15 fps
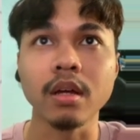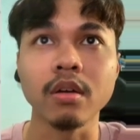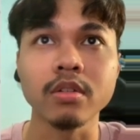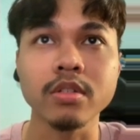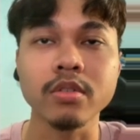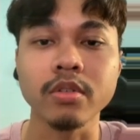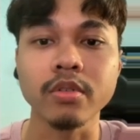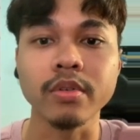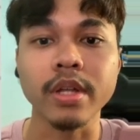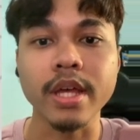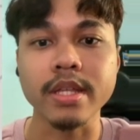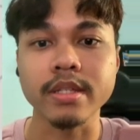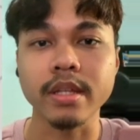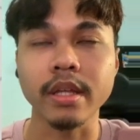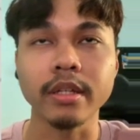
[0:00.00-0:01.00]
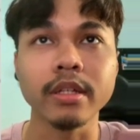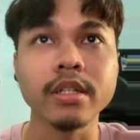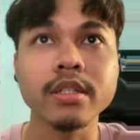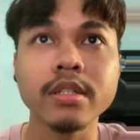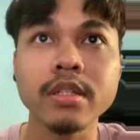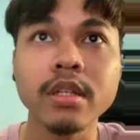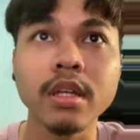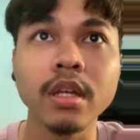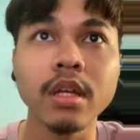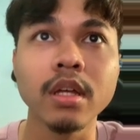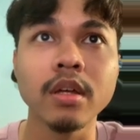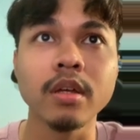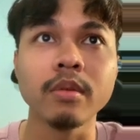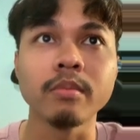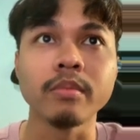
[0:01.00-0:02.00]
also known as ADAS,
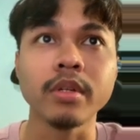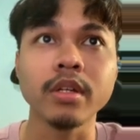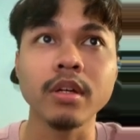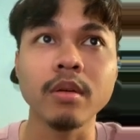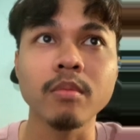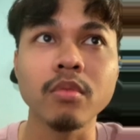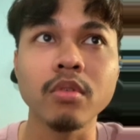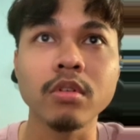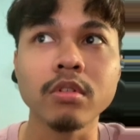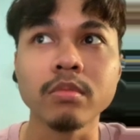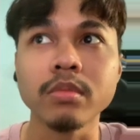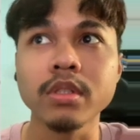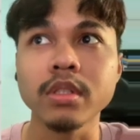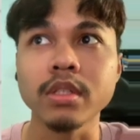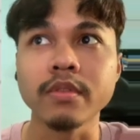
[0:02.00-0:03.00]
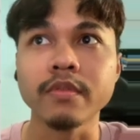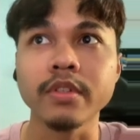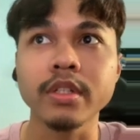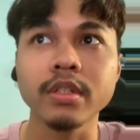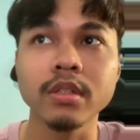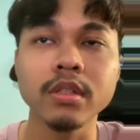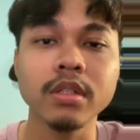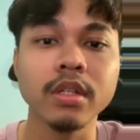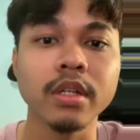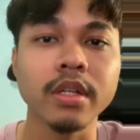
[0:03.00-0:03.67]
become more common in vehicle.